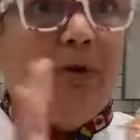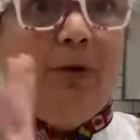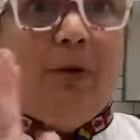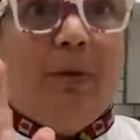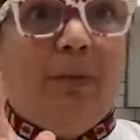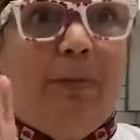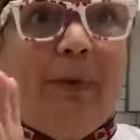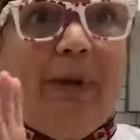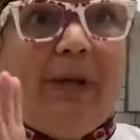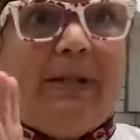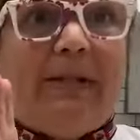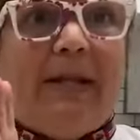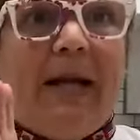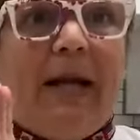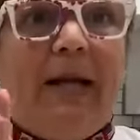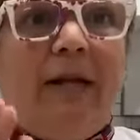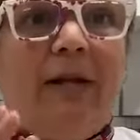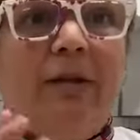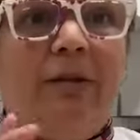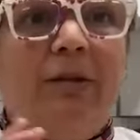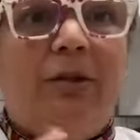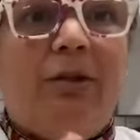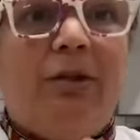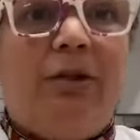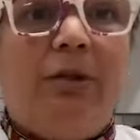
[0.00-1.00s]
I'm super
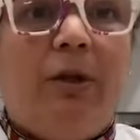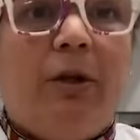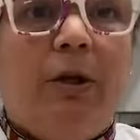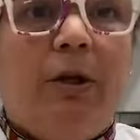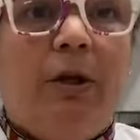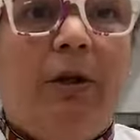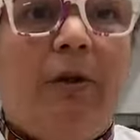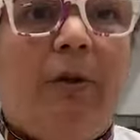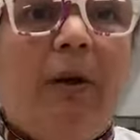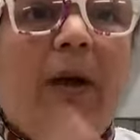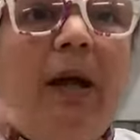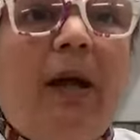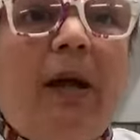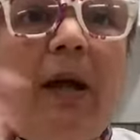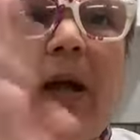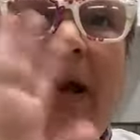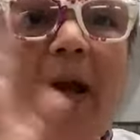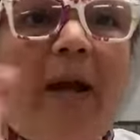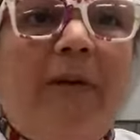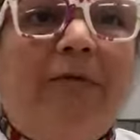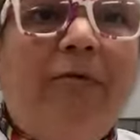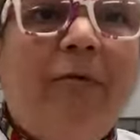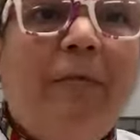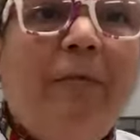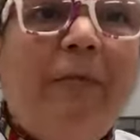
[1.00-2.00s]
excited to show you,
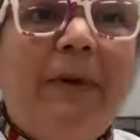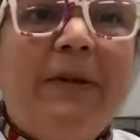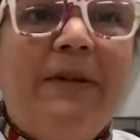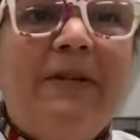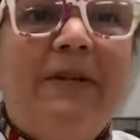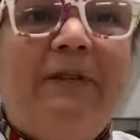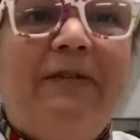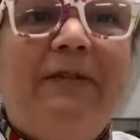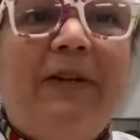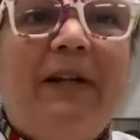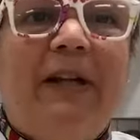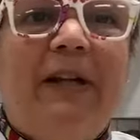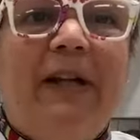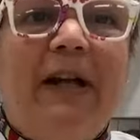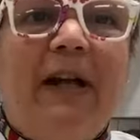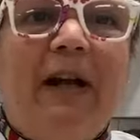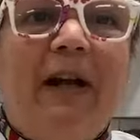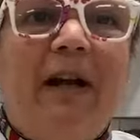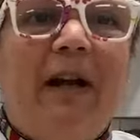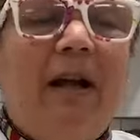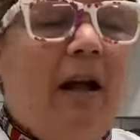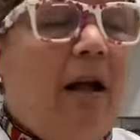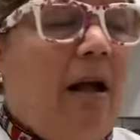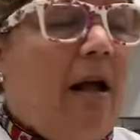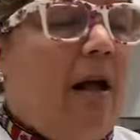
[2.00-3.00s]
hey from
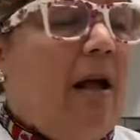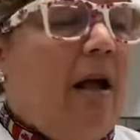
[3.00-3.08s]
Pennsylvania,